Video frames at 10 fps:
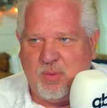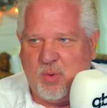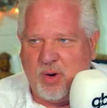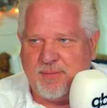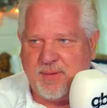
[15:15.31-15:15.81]
the
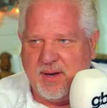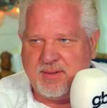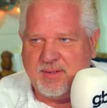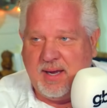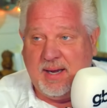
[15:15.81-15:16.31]
war
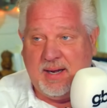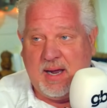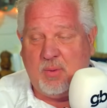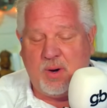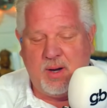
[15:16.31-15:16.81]
front and
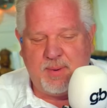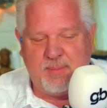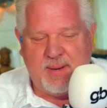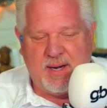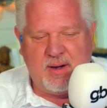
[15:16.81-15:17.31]
how we're
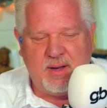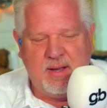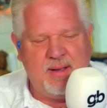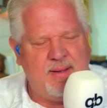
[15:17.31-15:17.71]
unprepared,